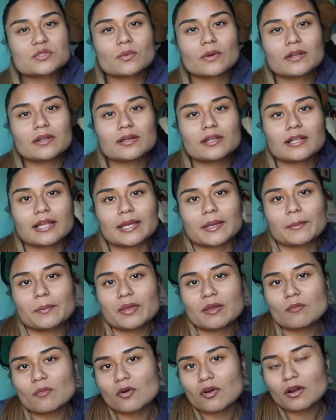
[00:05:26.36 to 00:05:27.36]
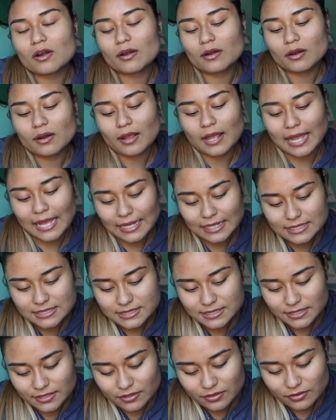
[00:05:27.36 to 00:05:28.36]
want to like be more
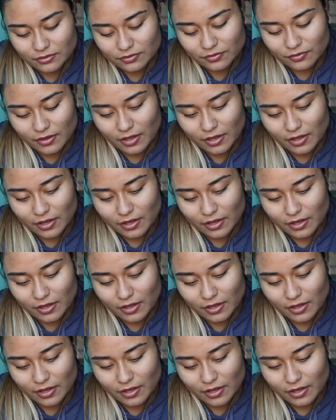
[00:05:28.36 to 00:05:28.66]
active